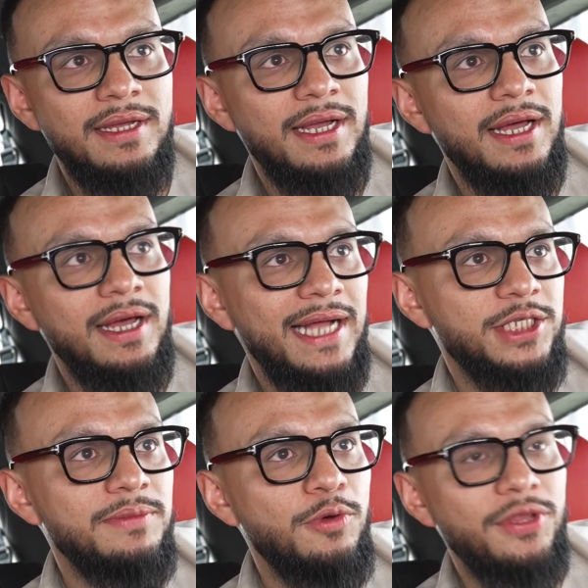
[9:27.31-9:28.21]

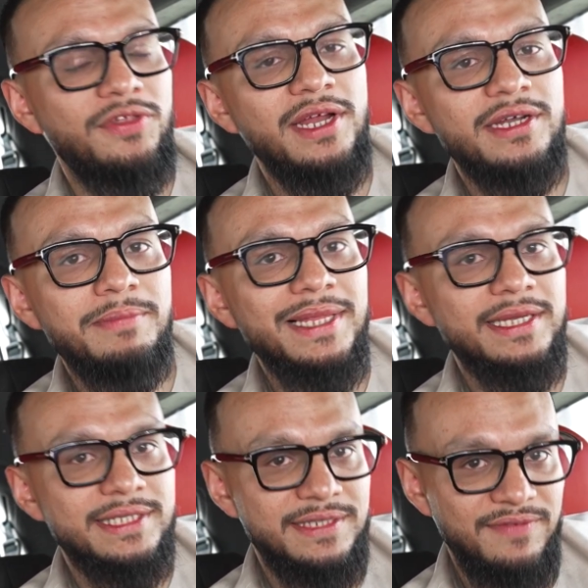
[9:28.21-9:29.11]
Actually more, 300
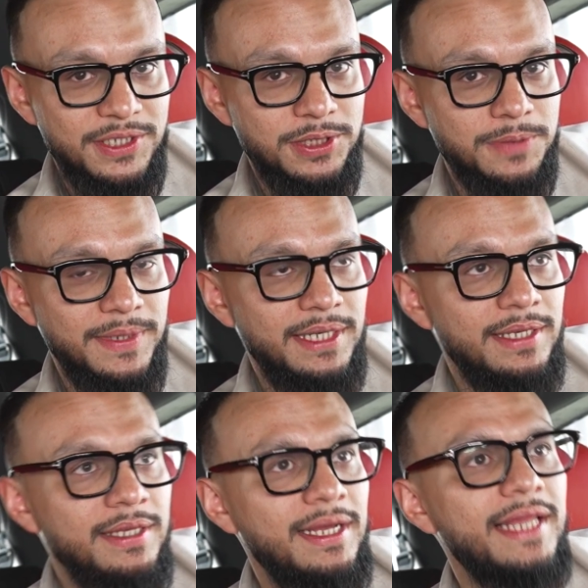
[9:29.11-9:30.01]
billion is investors' money.
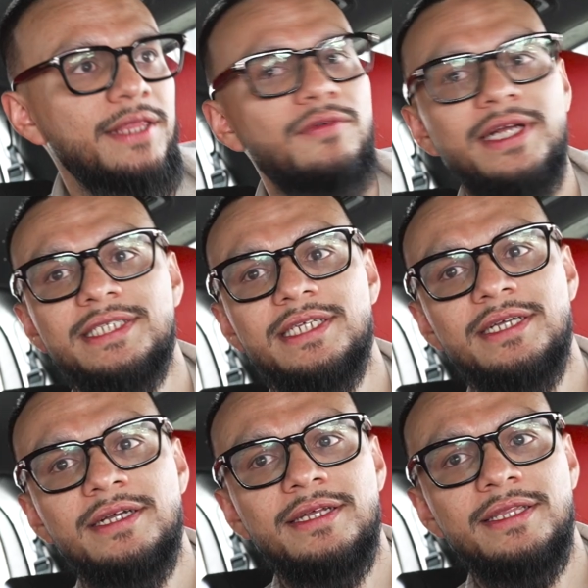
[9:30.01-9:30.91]
And the rest,
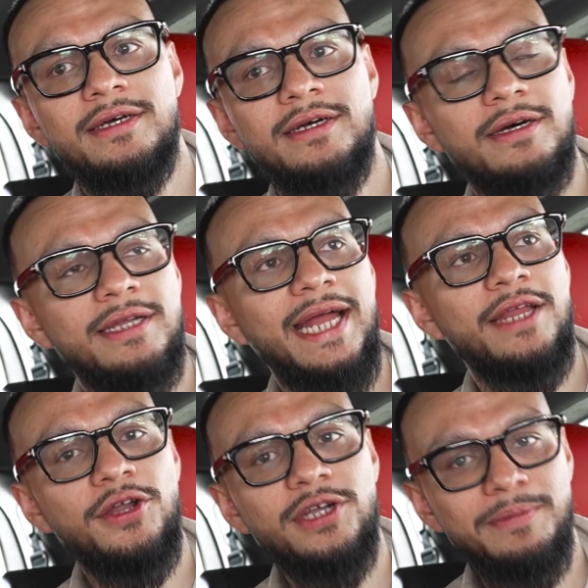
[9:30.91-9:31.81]
the
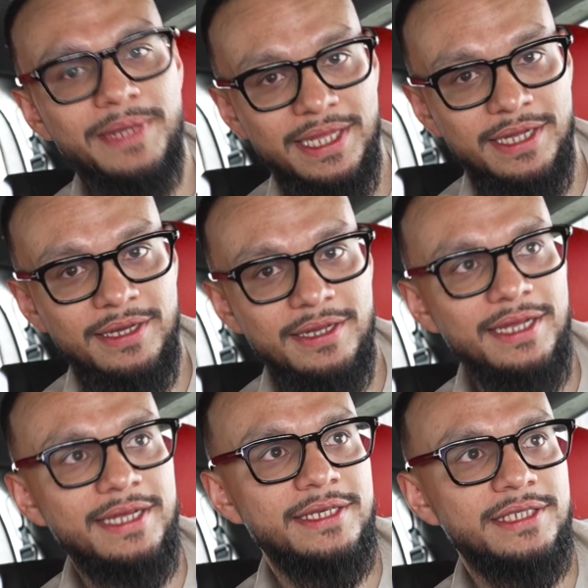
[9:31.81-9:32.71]
900 billion
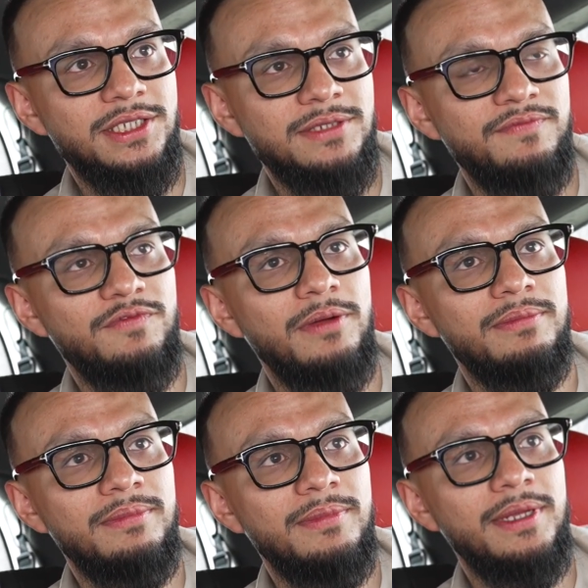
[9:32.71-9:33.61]
is
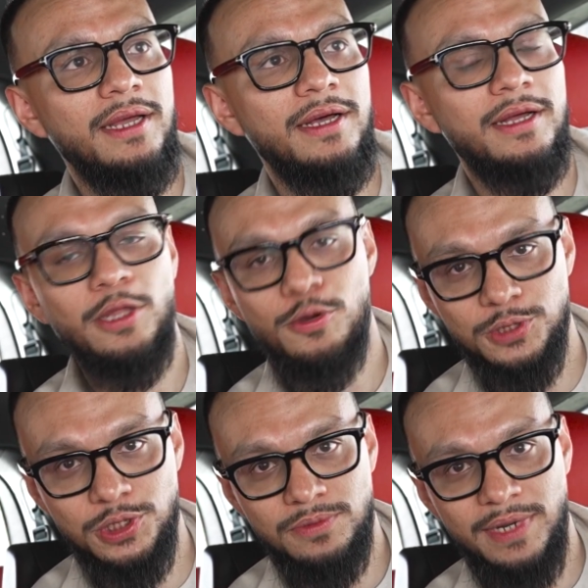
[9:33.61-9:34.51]
from
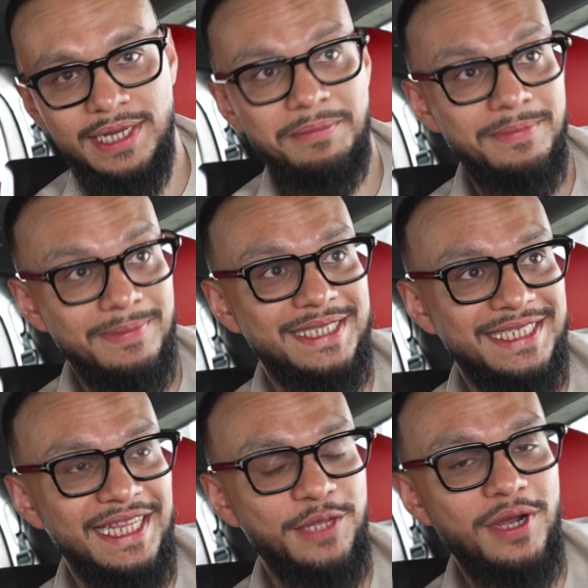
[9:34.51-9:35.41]
loans, right? But
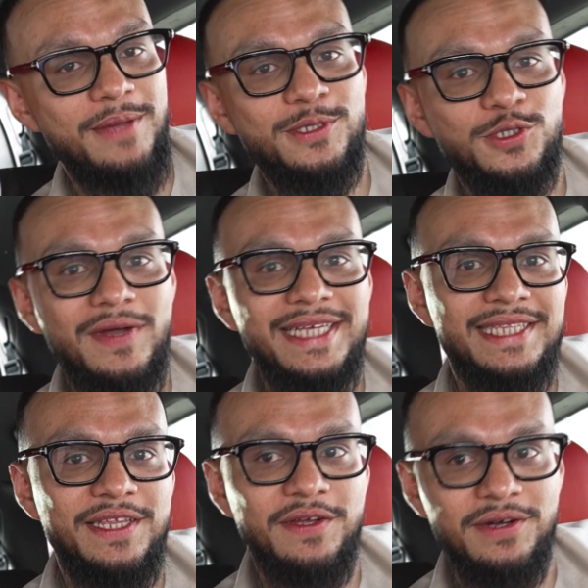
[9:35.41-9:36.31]
still, they were able to raise
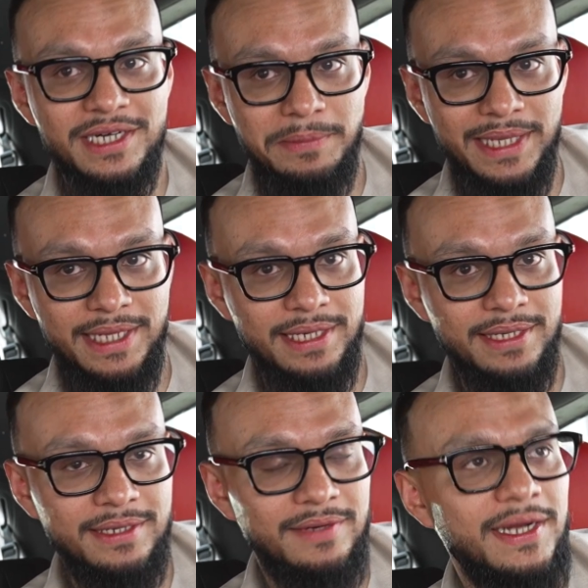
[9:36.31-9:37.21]
300 billion,
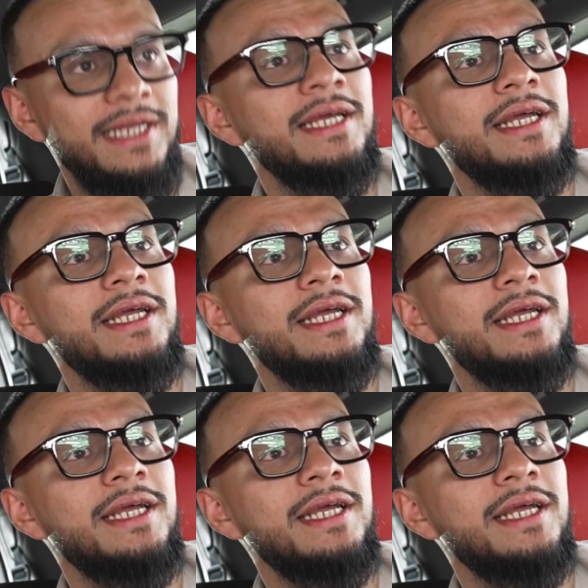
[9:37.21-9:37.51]
right?